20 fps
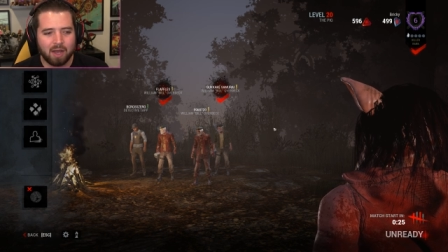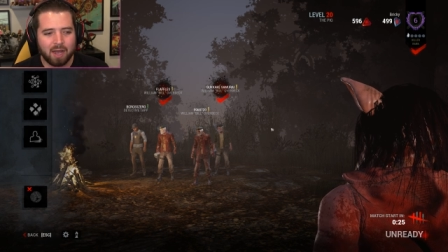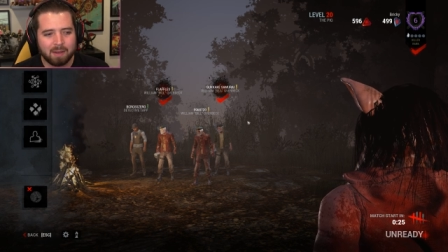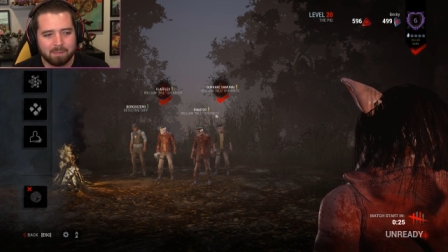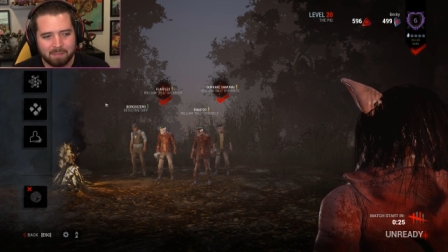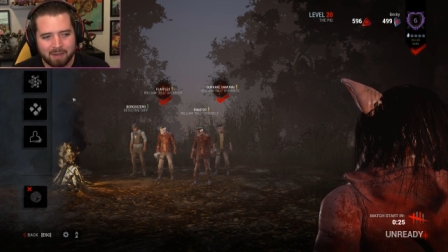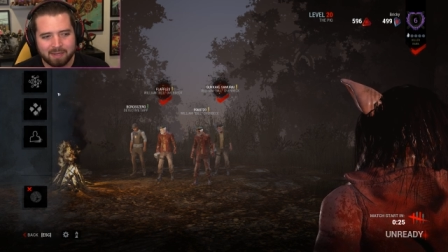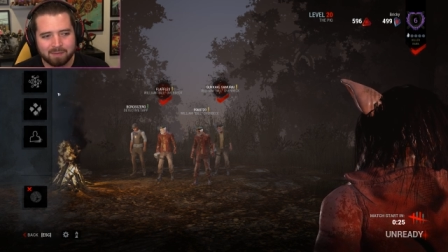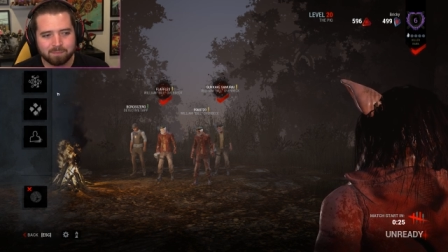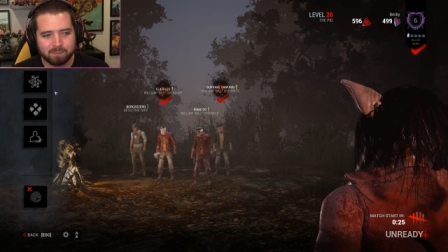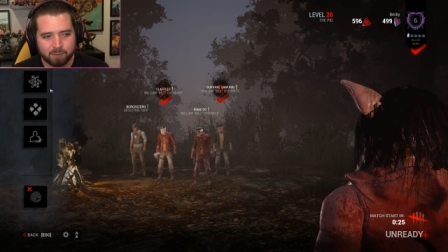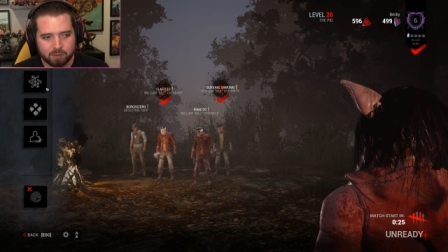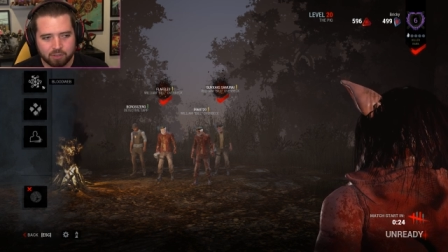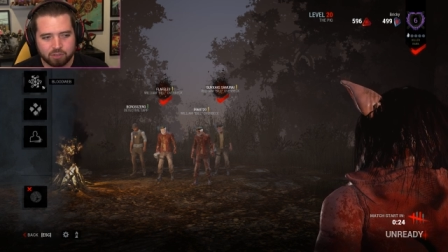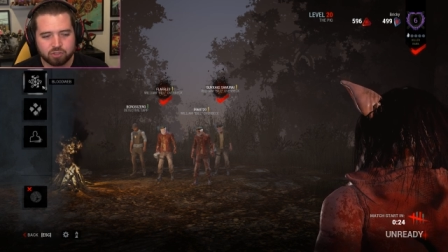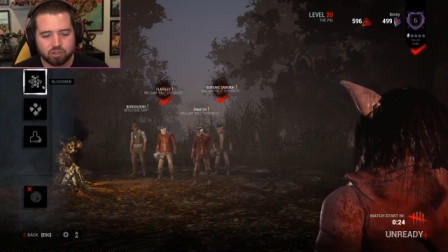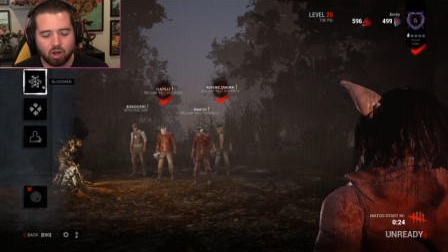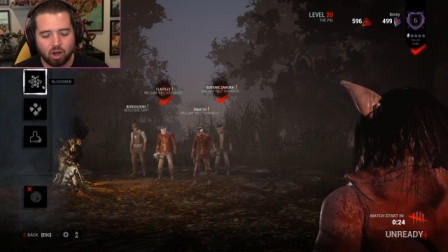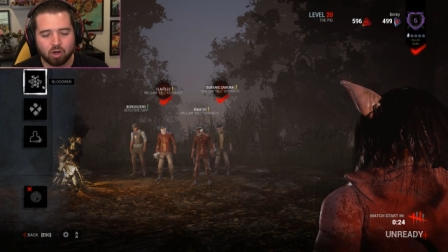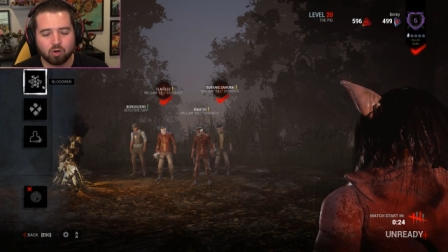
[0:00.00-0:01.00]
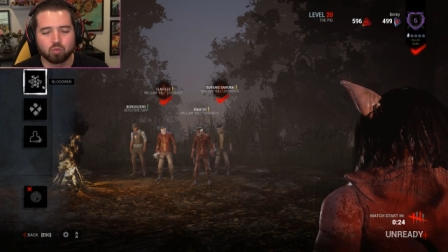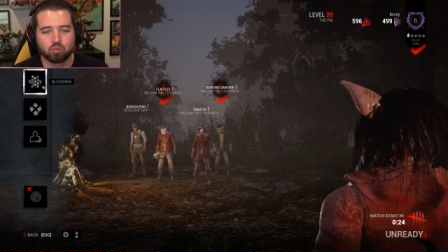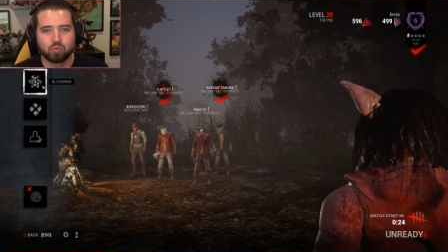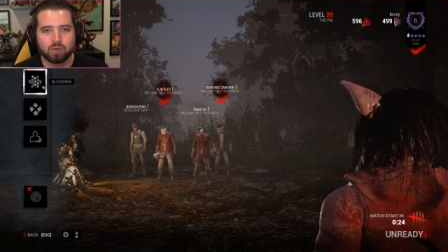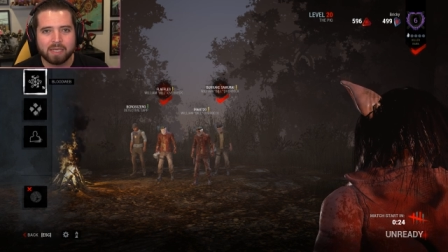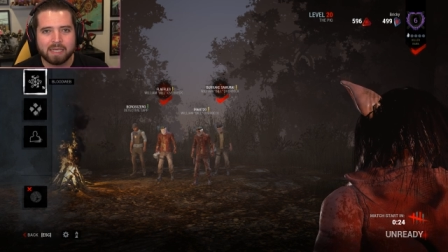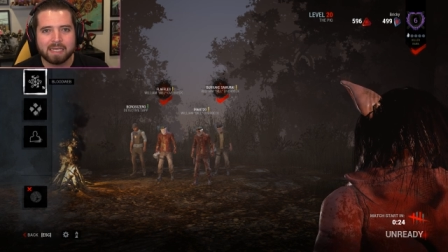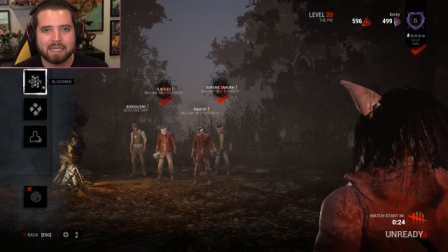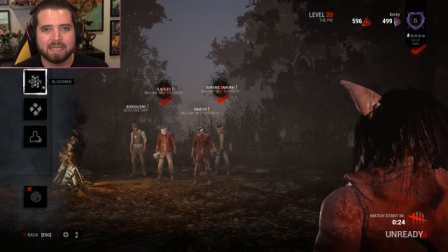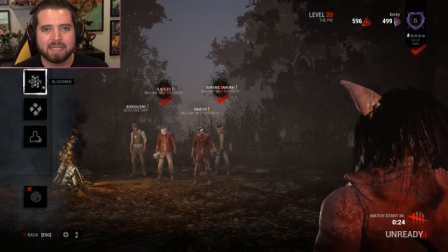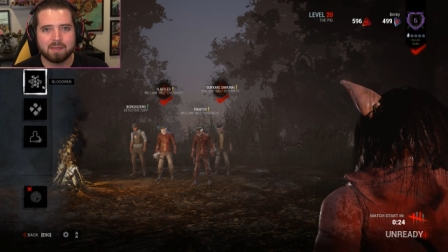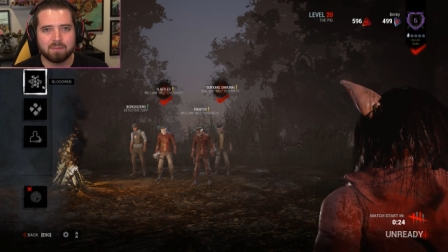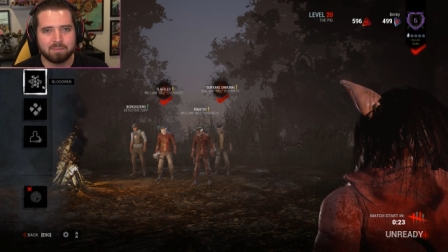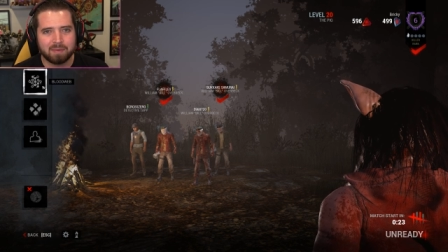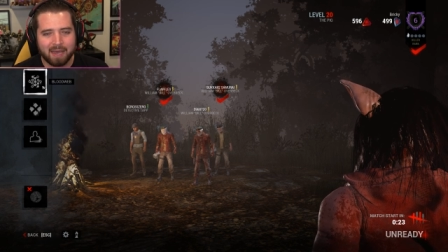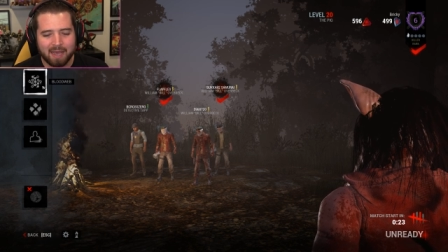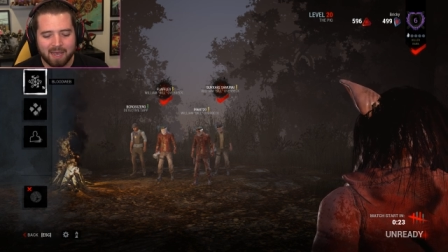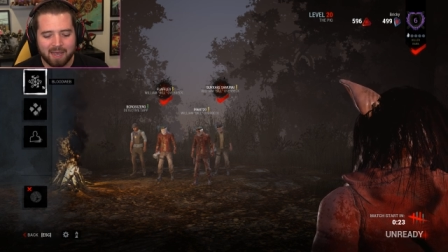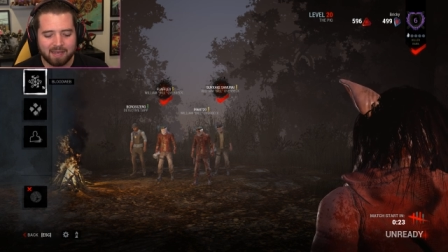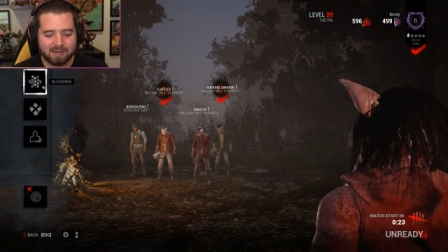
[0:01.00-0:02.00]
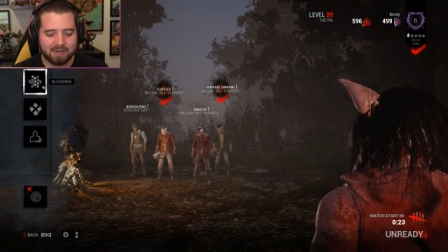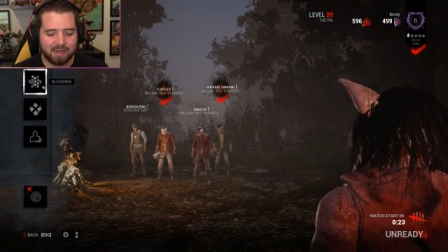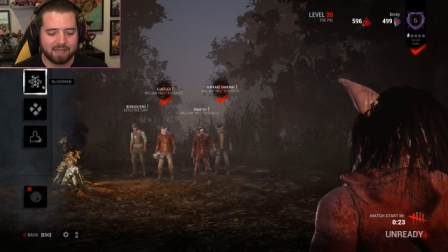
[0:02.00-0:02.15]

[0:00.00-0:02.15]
I, my perks are really bad,